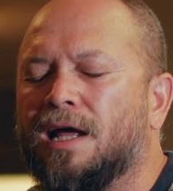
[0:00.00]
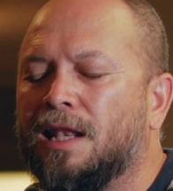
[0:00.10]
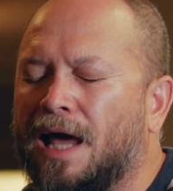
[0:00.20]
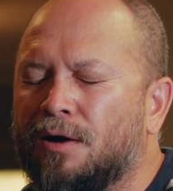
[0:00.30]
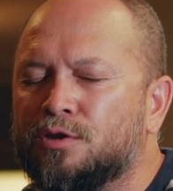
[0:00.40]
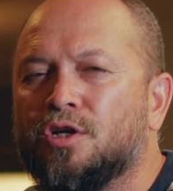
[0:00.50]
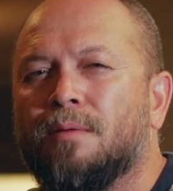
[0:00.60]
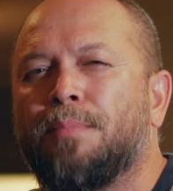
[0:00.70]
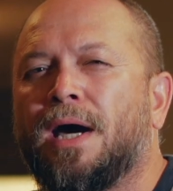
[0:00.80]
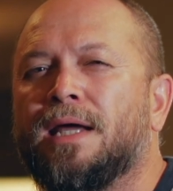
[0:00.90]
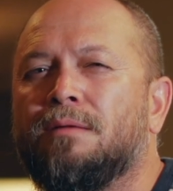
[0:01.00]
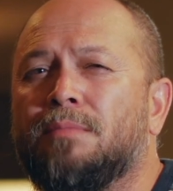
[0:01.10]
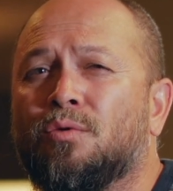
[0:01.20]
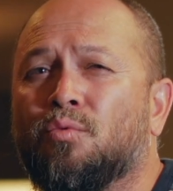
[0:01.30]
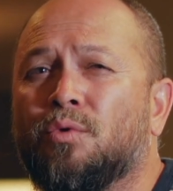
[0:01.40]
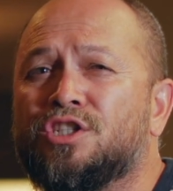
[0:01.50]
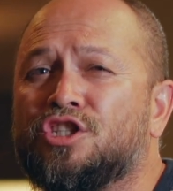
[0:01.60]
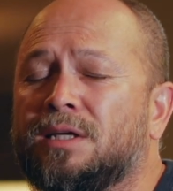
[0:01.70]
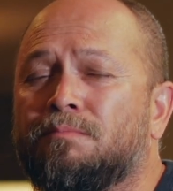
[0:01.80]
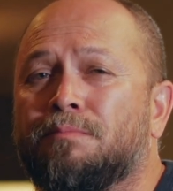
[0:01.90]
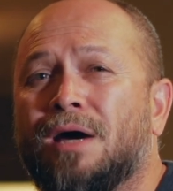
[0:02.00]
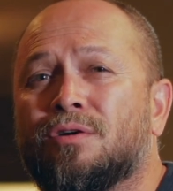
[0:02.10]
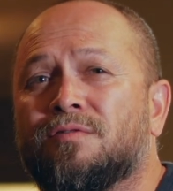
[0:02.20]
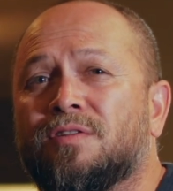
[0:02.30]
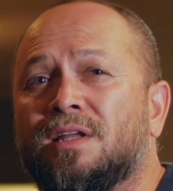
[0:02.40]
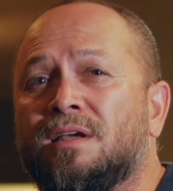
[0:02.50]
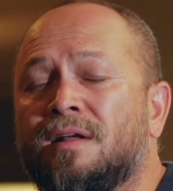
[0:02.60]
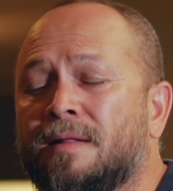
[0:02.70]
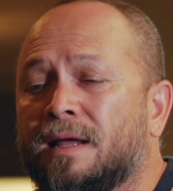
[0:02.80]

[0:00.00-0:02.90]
allow it to abide in me richly, bountifully,